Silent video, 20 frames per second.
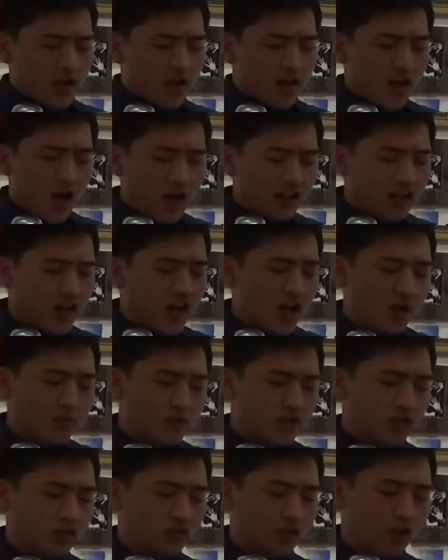Ali
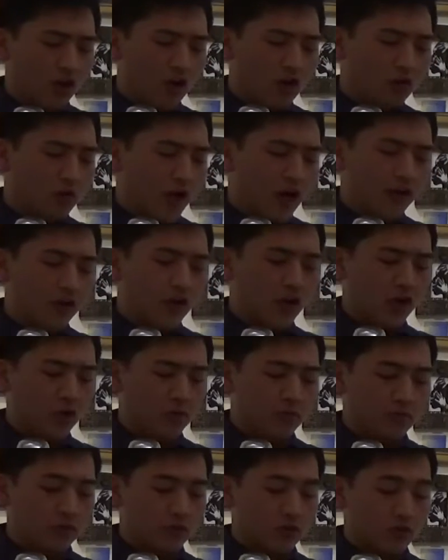took the long route
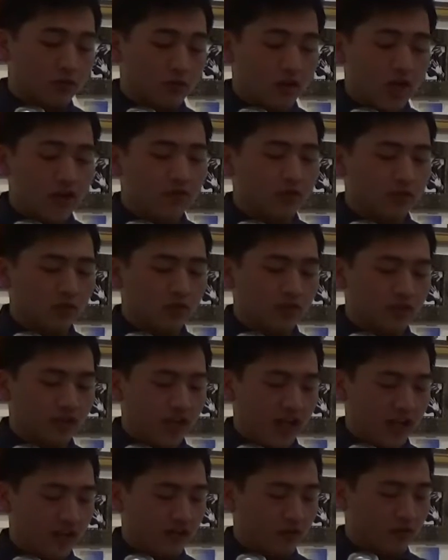home, grateful
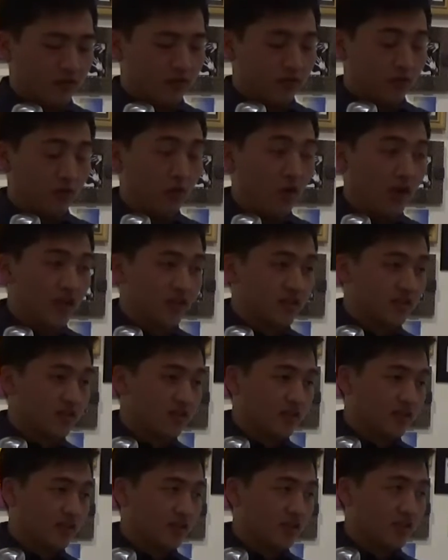that, for once,
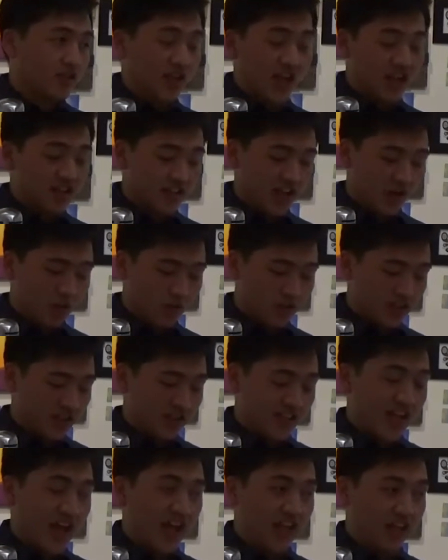Sansan wasn't
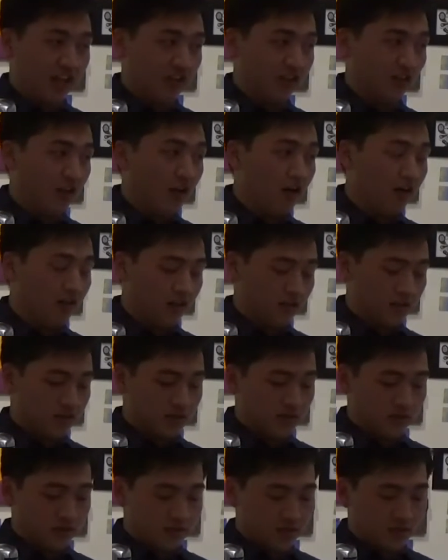tagging along.
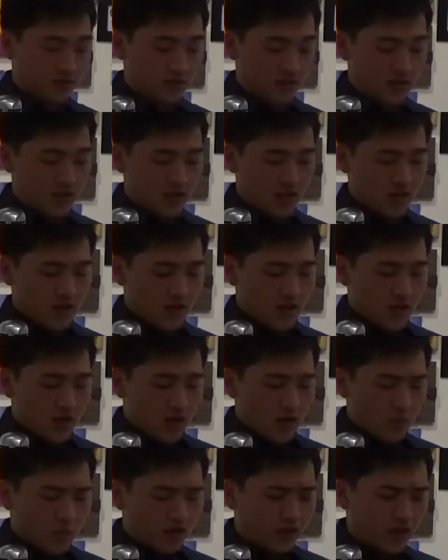
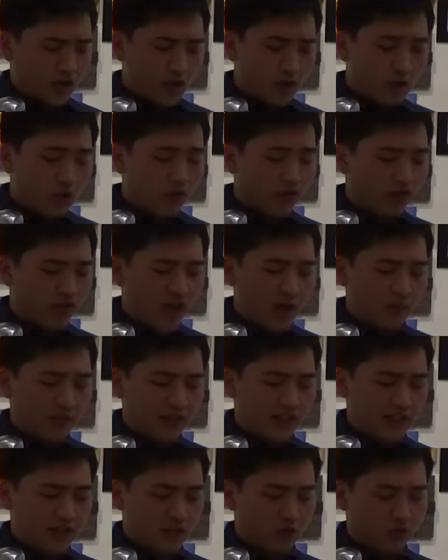With the whole
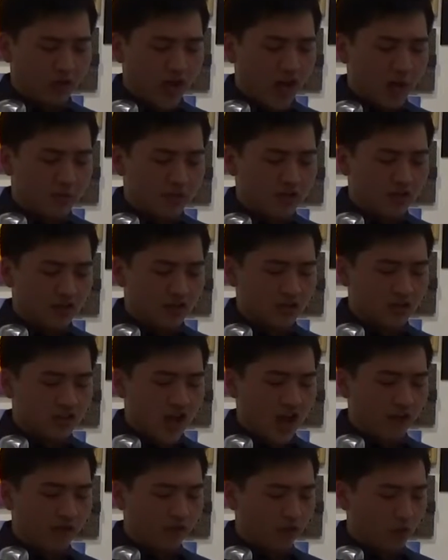family crammed into the
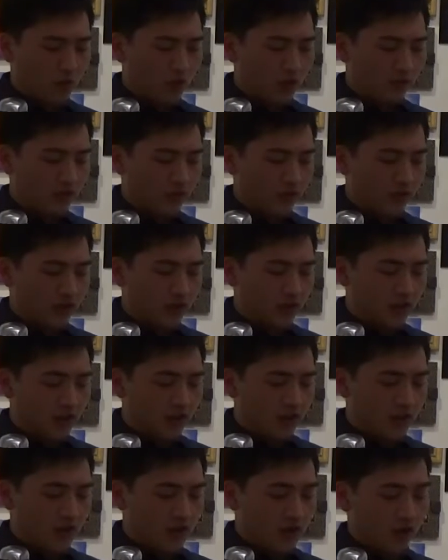top floor of the villa,
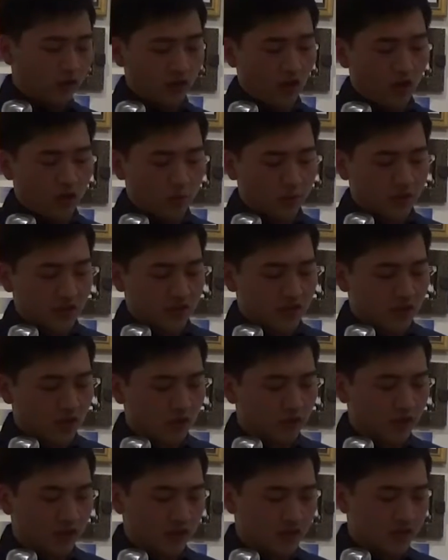along with the
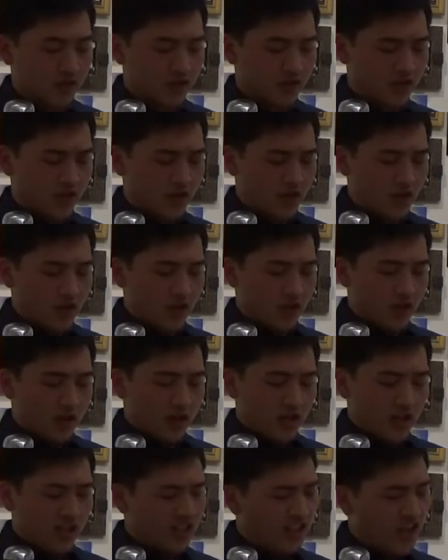servants,
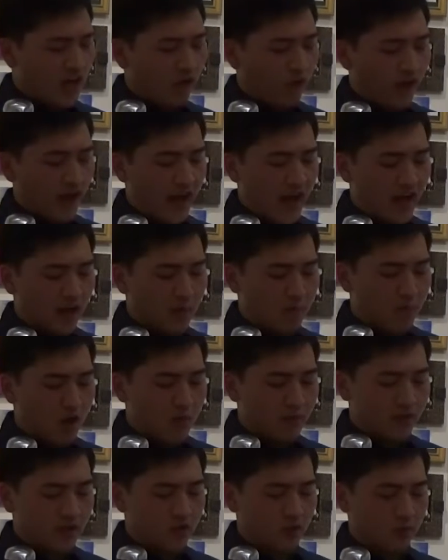he never had a
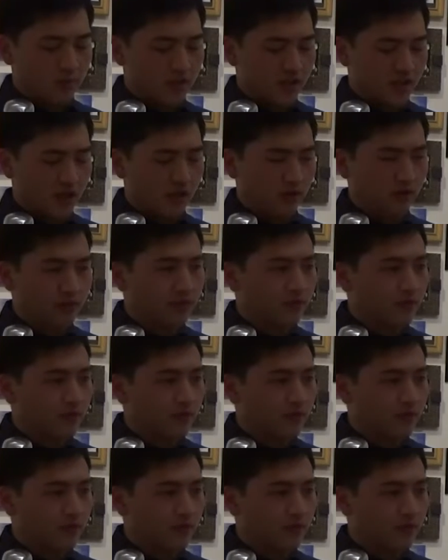moment to himself.